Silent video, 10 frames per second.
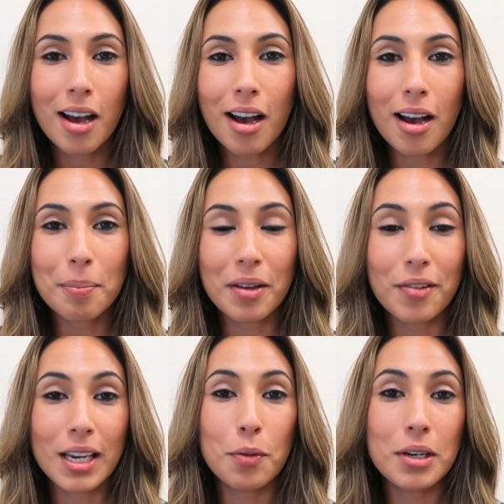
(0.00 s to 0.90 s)
Um,
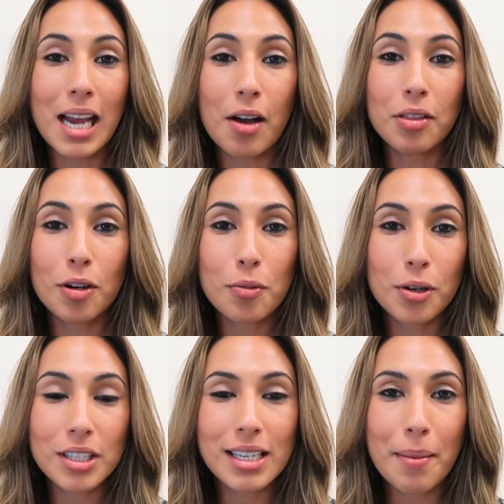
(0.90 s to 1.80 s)
if anyone out there
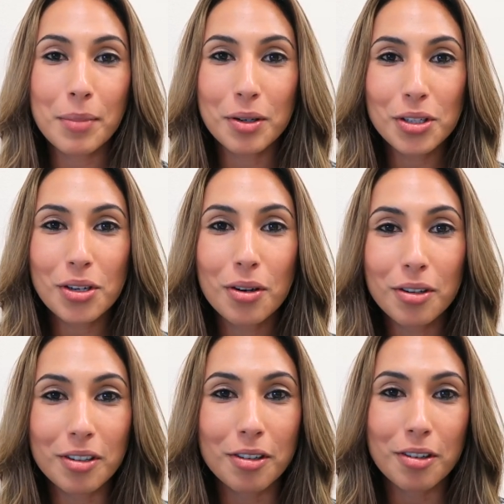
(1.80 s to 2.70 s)
works at Mojo
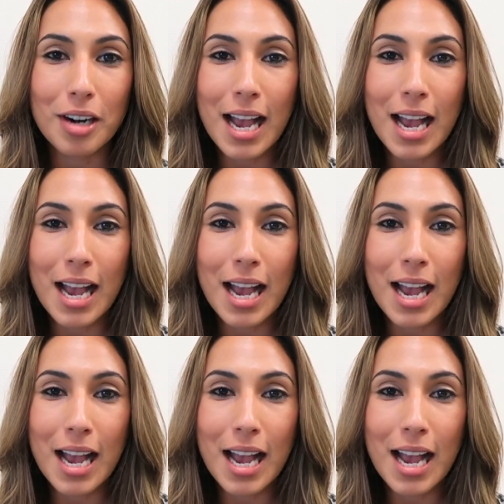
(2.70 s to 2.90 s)
or,